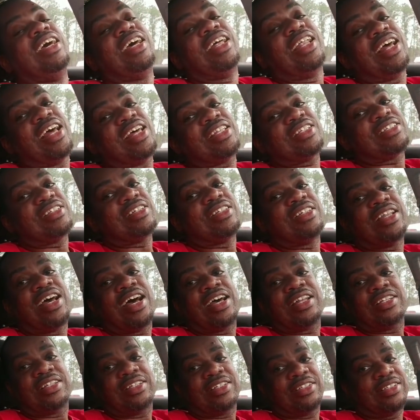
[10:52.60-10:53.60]
That's
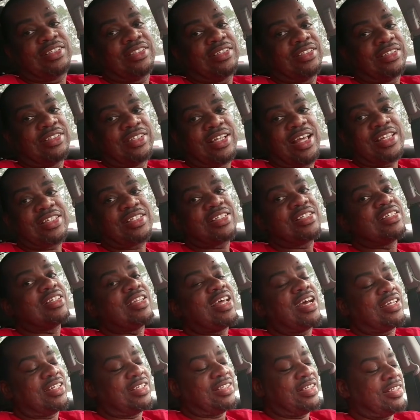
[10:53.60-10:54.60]
nutty. That's
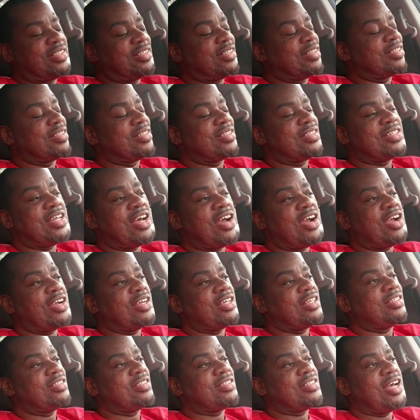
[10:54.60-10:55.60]
nutty.
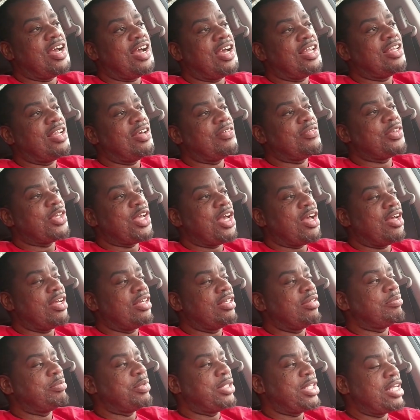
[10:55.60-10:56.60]
Sorry, I love
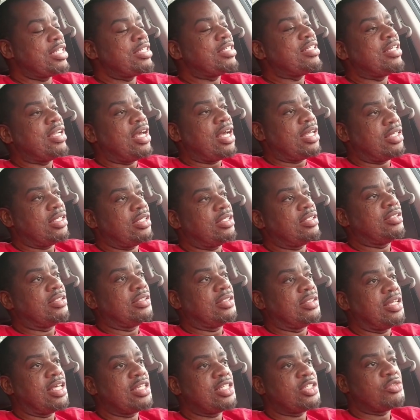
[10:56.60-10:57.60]
y'all, but that's nutty.
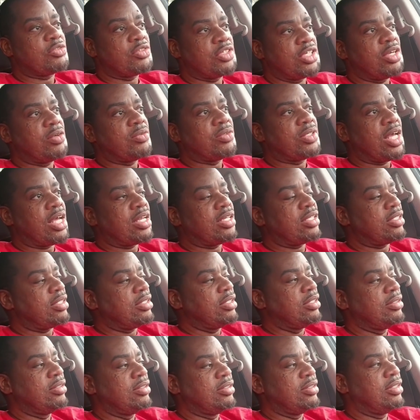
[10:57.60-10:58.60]
That's real nutty.
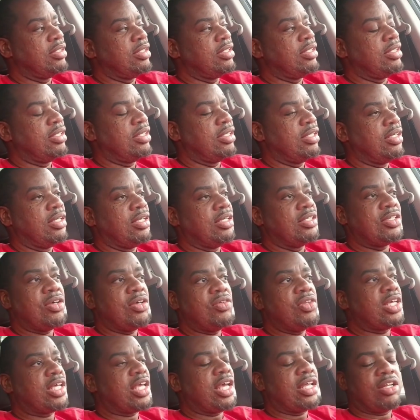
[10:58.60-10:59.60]

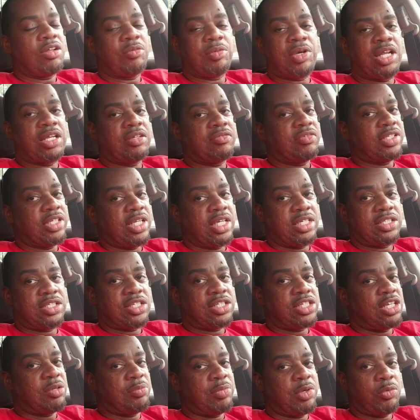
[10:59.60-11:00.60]
Don't look at nobody's
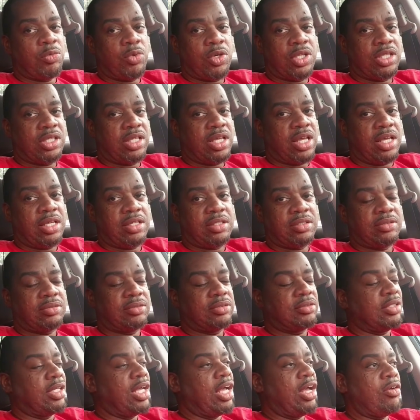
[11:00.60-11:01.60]
relationship and want that.
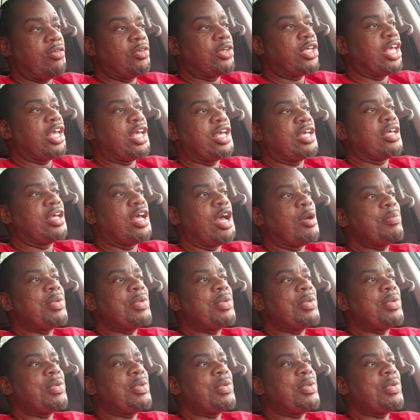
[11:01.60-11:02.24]
I don't care.